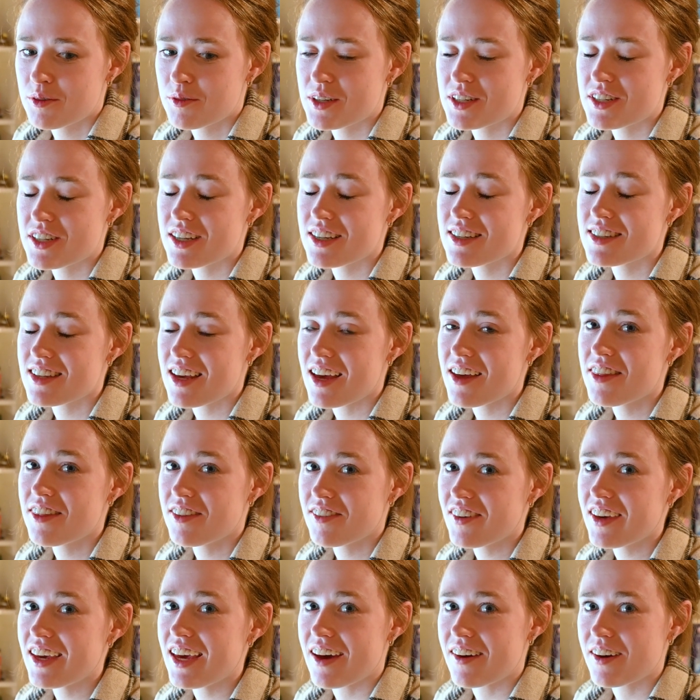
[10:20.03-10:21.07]
which is a
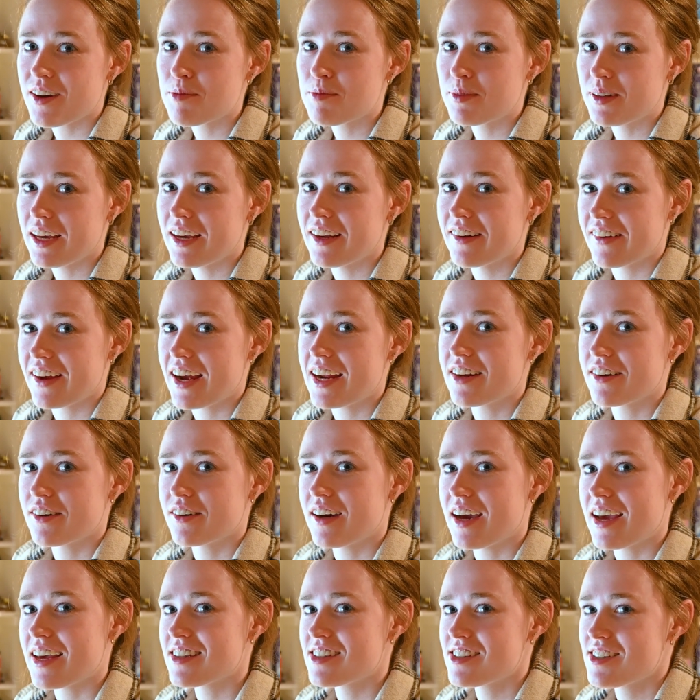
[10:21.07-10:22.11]
3-hour plane ride
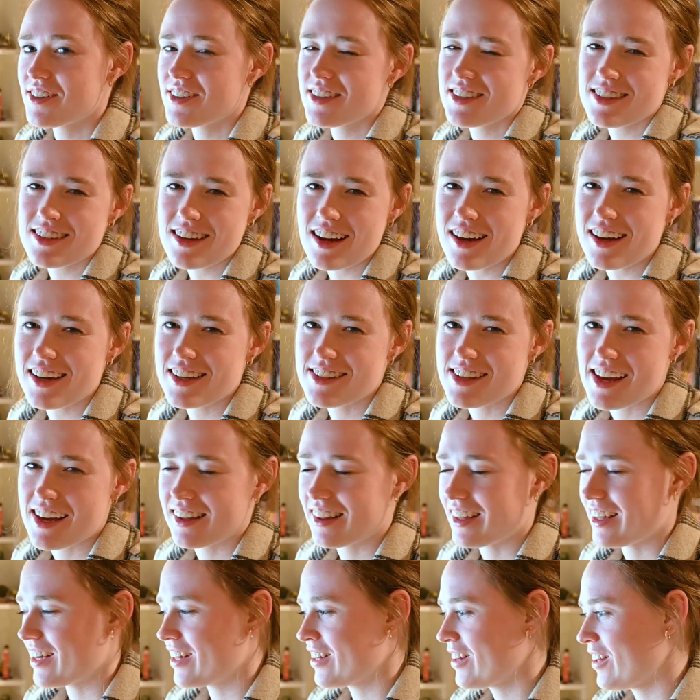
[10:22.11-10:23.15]
away, so it's not
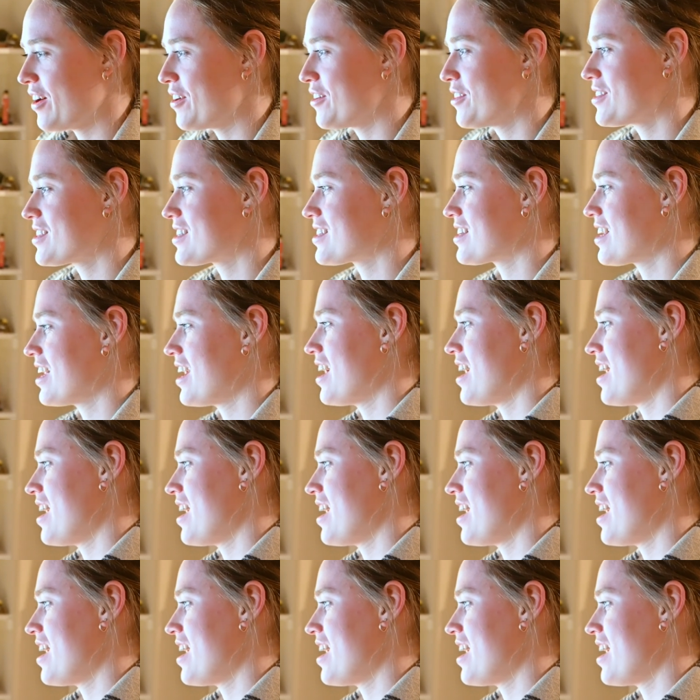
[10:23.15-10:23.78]
exactly close.